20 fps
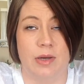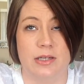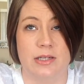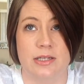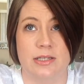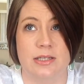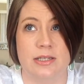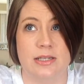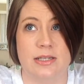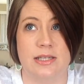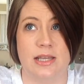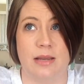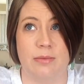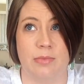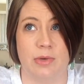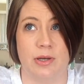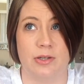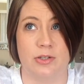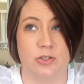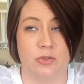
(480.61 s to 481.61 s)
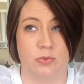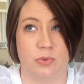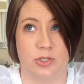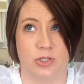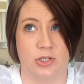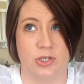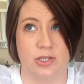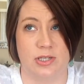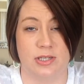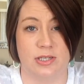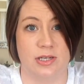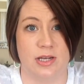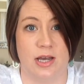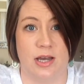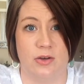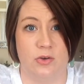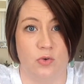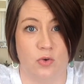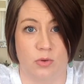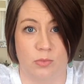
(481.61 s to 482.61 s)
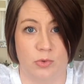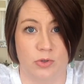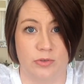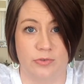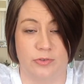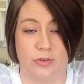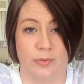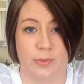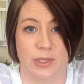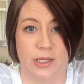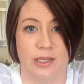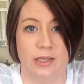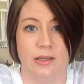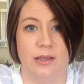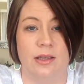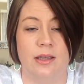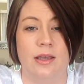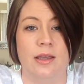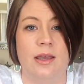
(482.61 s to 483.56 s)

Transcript: I didn't say much, which is not normal for me.